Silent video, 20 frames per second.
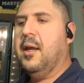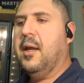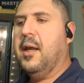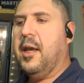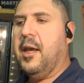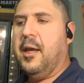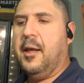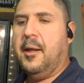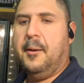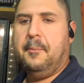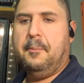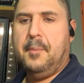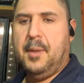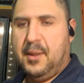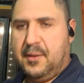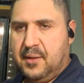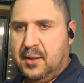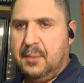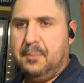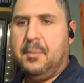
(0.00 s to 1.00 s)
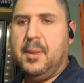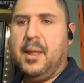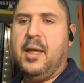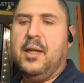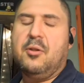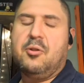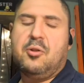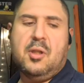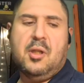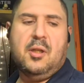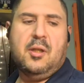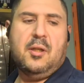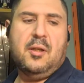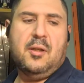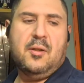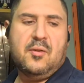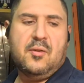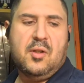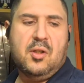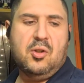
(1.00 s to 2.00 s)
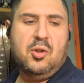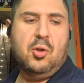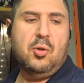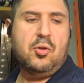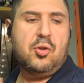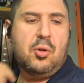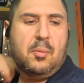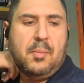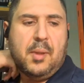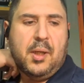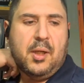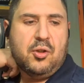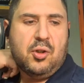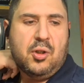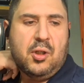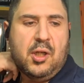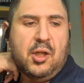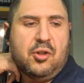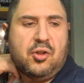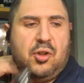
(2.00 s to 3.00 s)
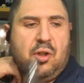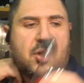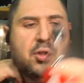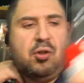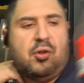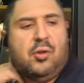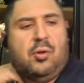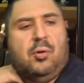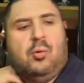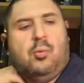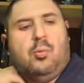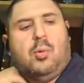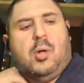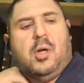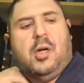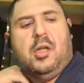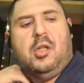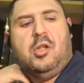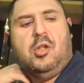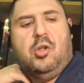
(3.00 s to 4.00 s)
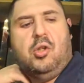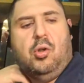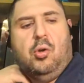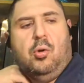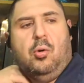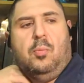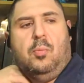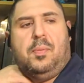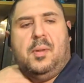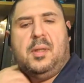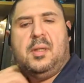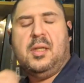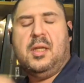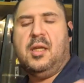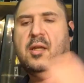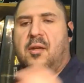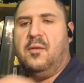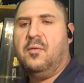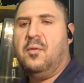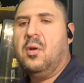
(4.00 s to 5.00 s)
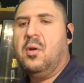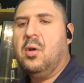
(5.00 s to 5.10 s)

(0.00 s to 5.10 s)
and mix and match things and use your imagination to what you believe,